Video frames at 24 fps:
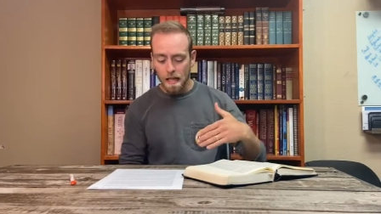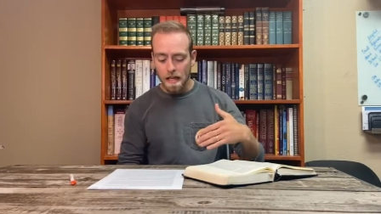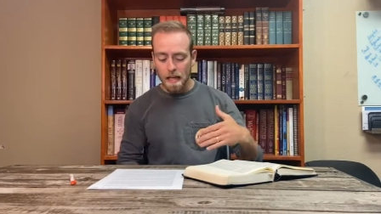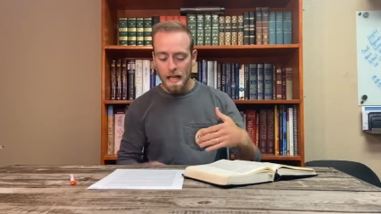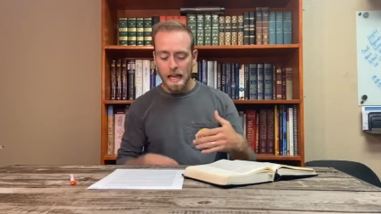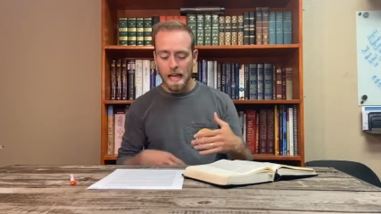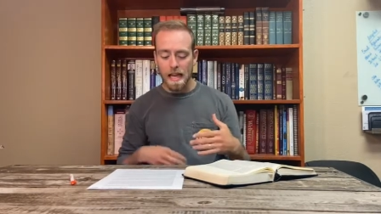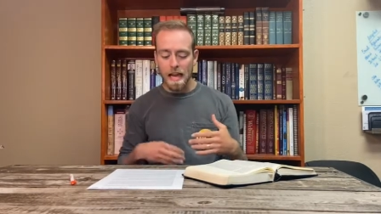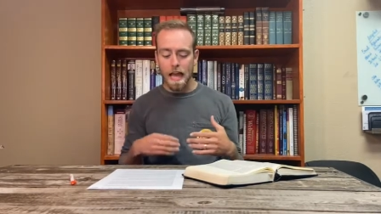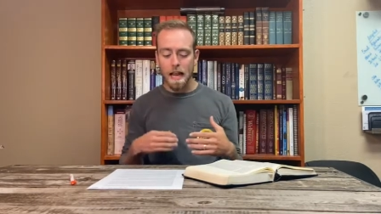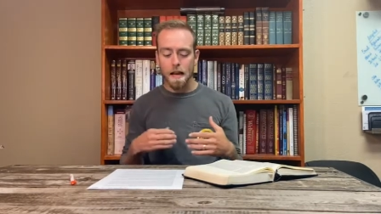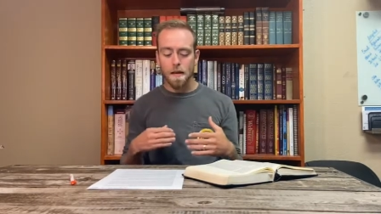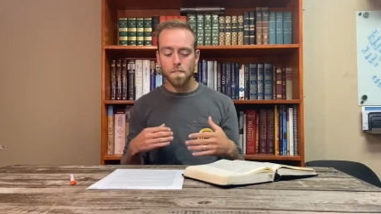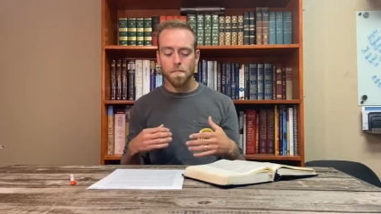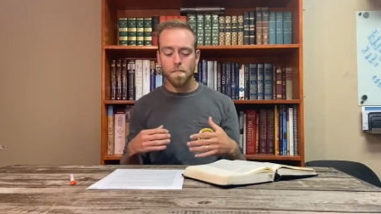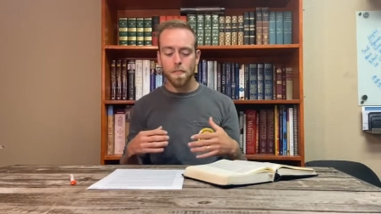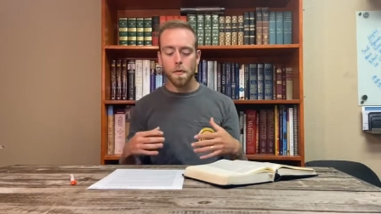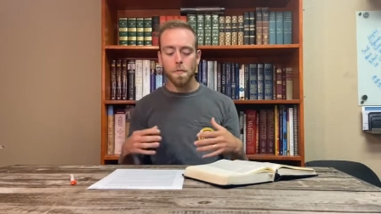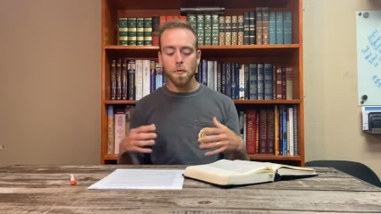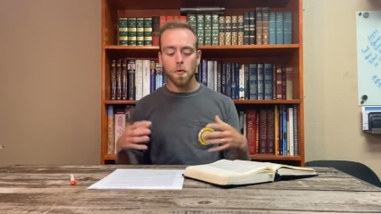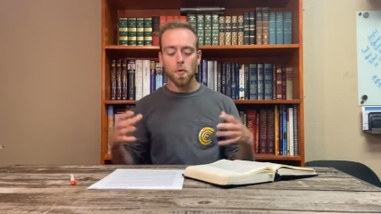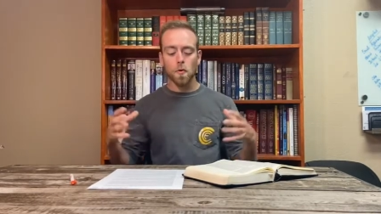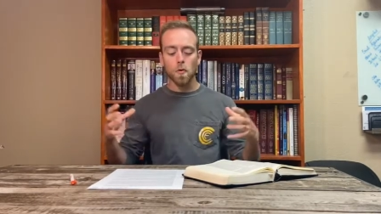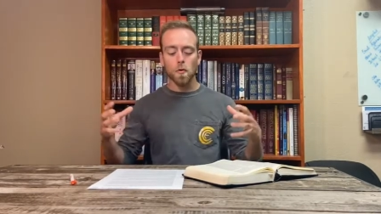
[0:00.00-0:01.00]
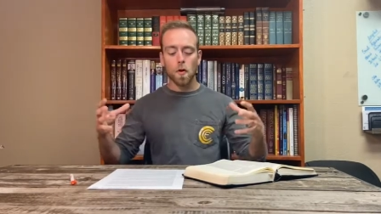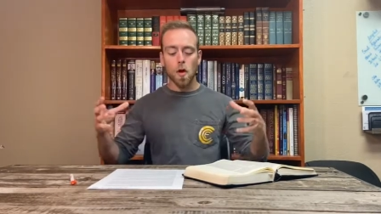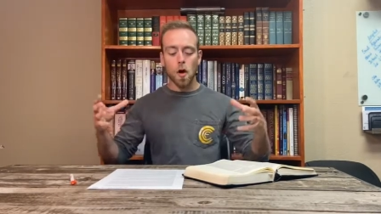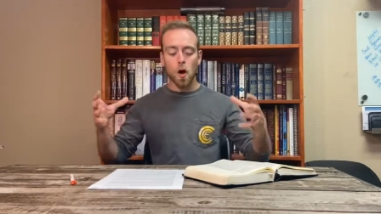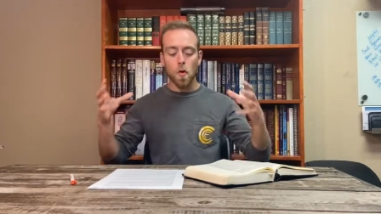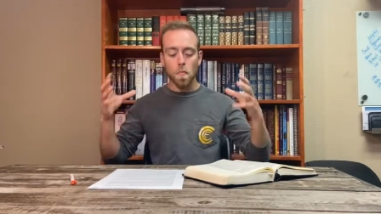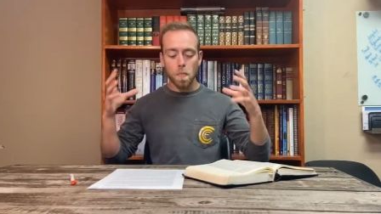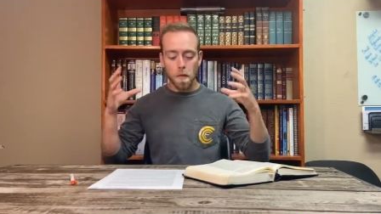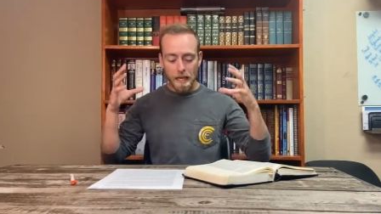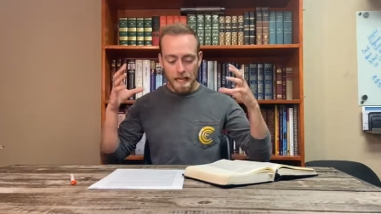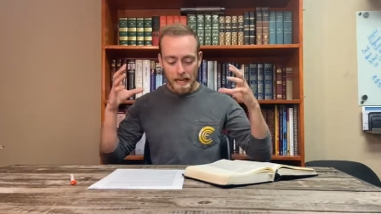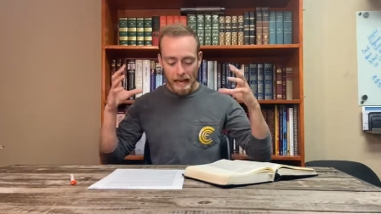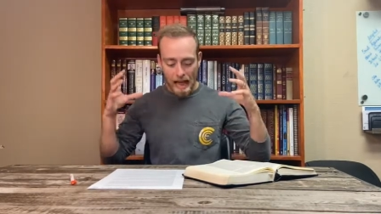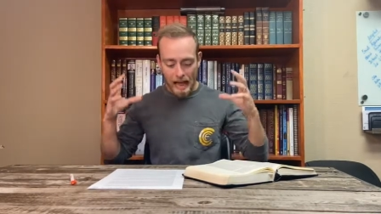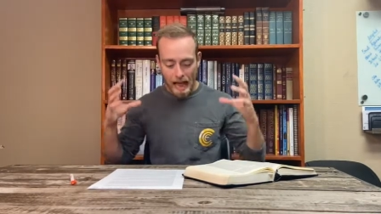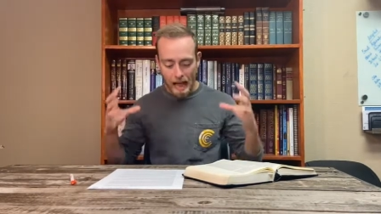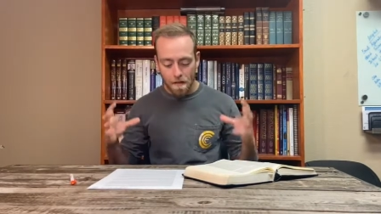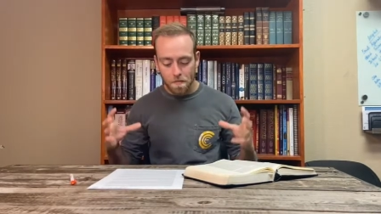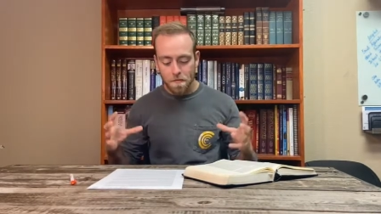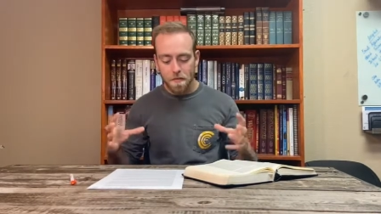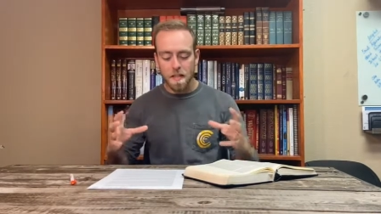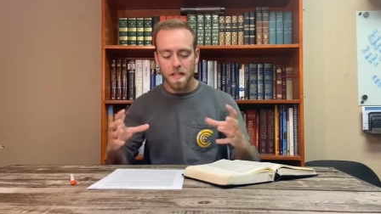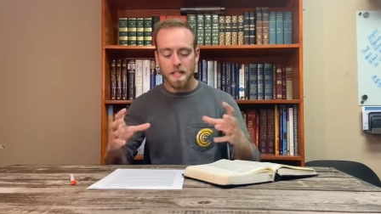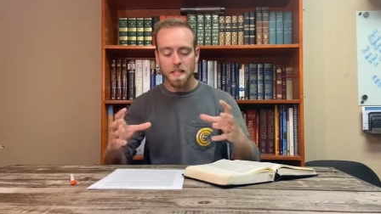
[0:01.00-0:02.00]
And, and, biblical hope can
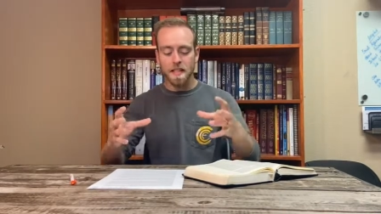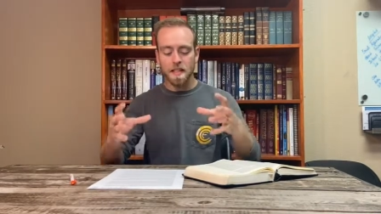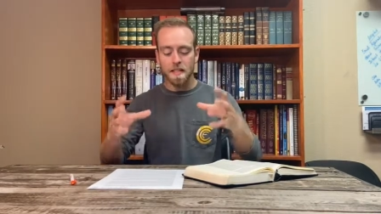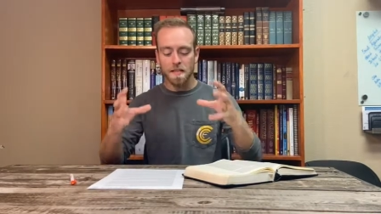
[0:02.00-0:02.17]
have this,